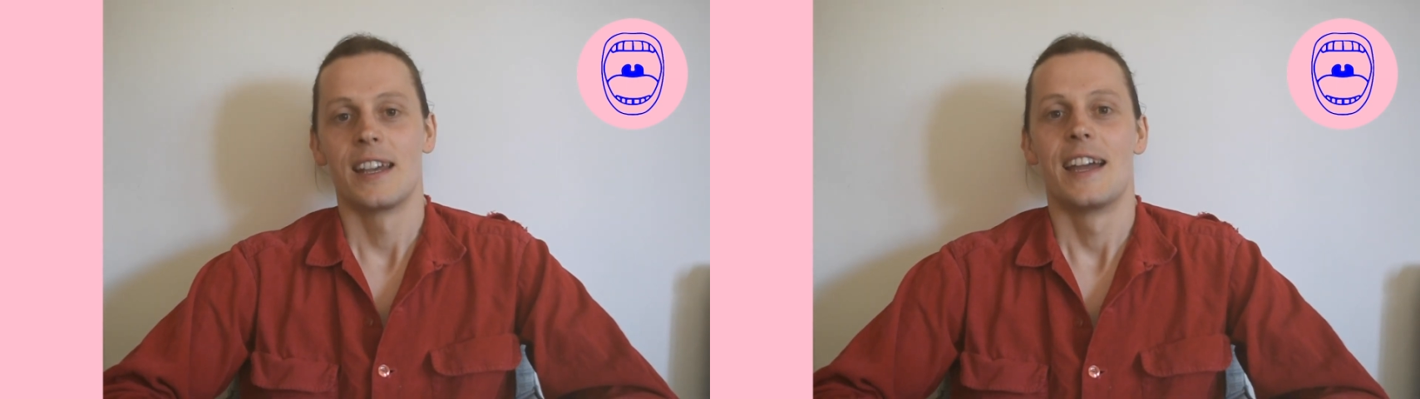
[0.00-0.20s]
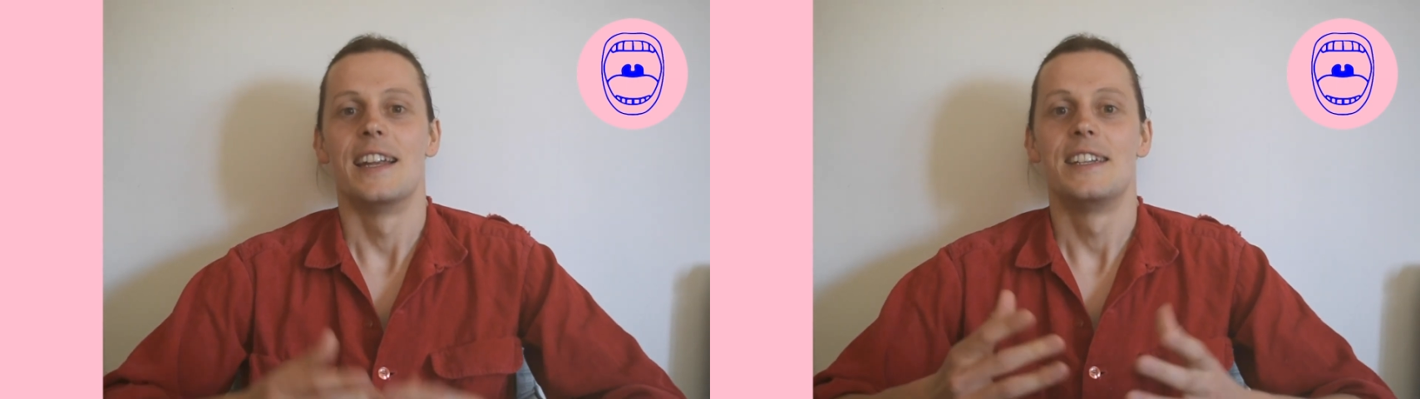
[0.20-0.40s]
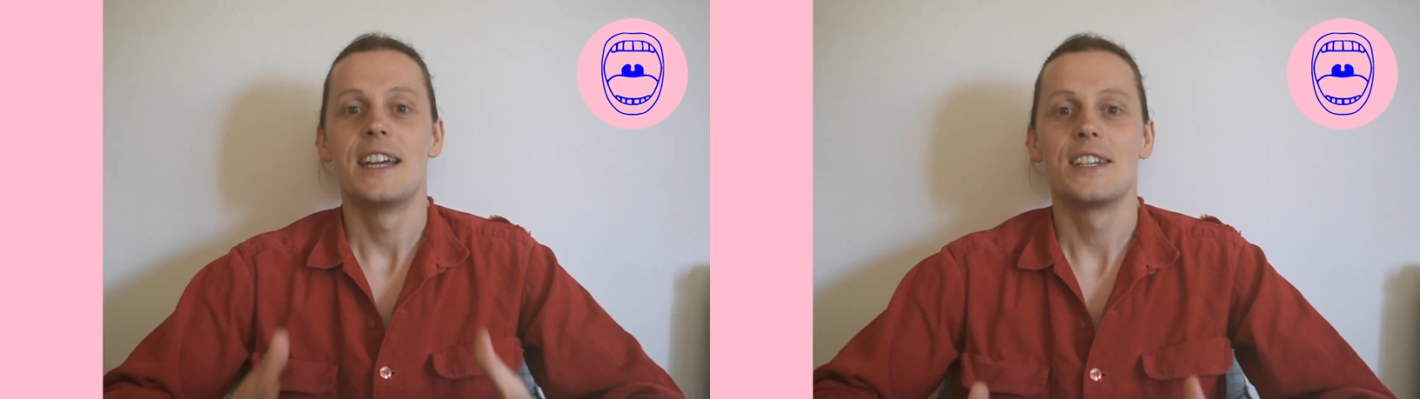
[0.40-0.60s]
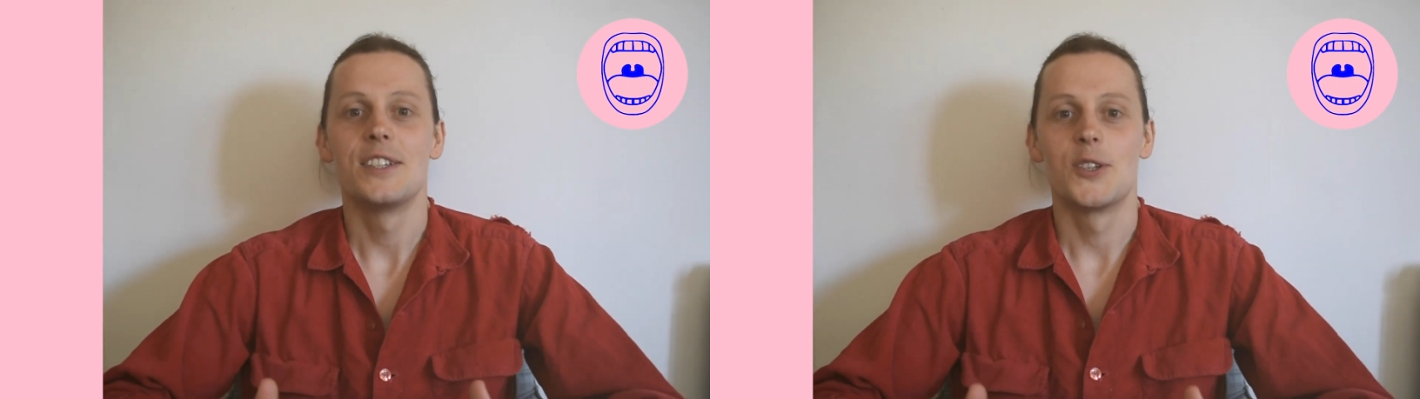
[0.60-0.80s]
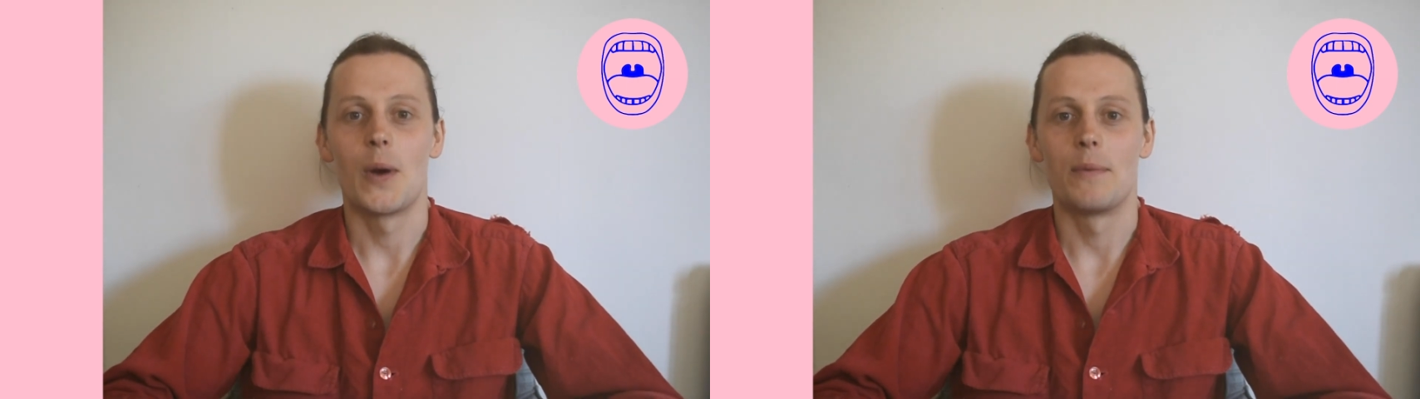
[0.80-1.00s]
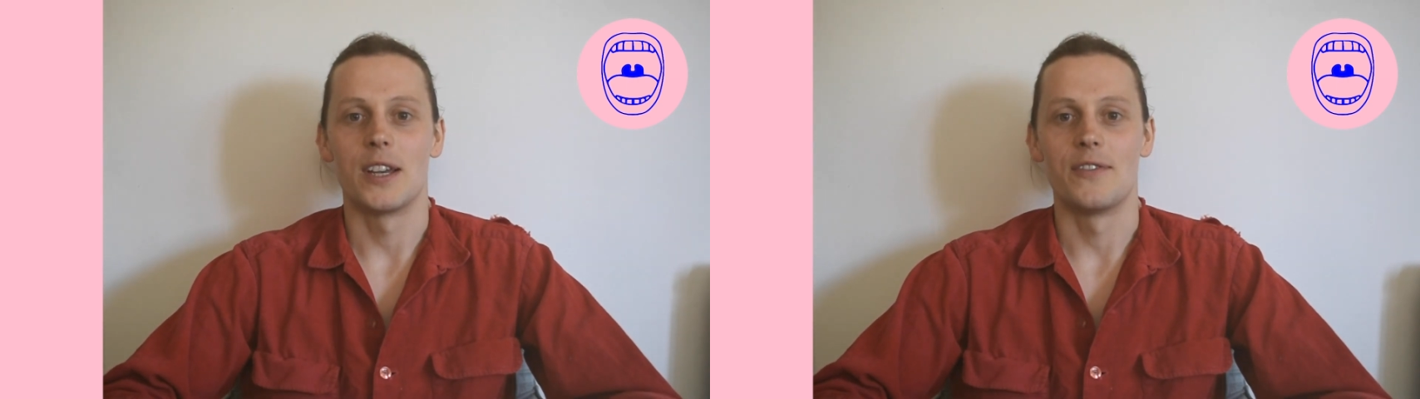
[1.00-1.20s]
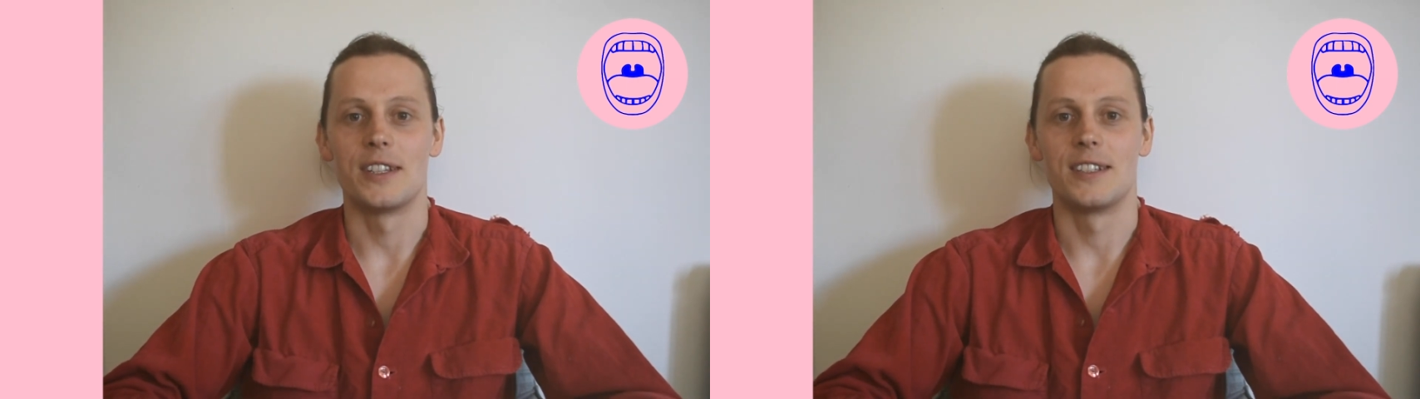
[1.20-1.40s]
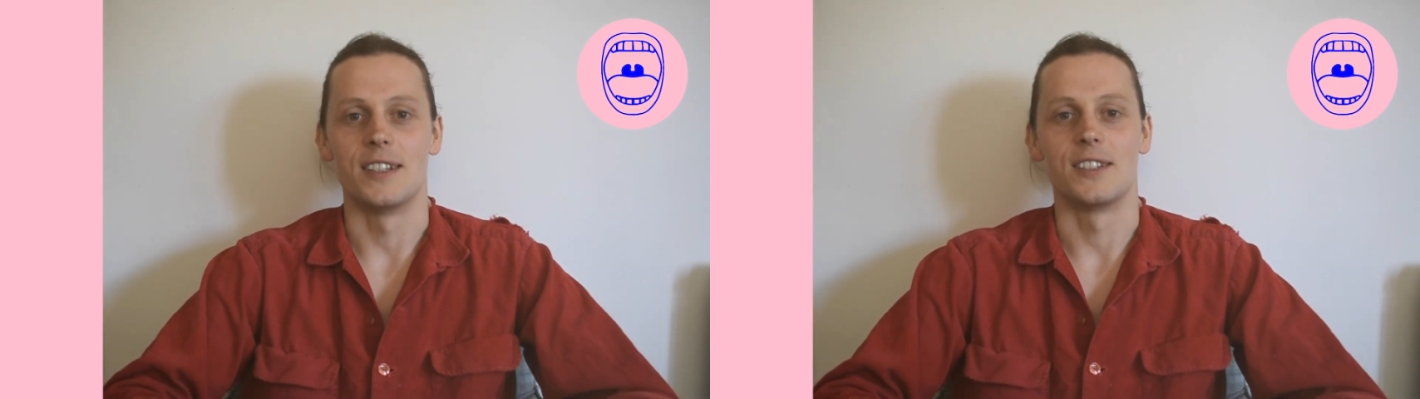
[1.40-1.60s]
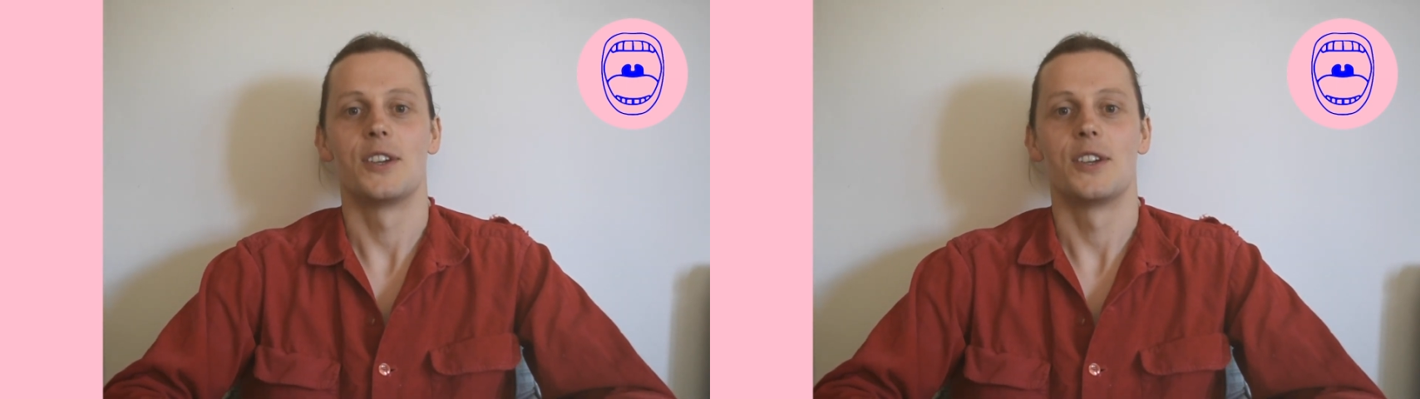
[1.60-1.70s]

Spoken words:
In addition to website visitors,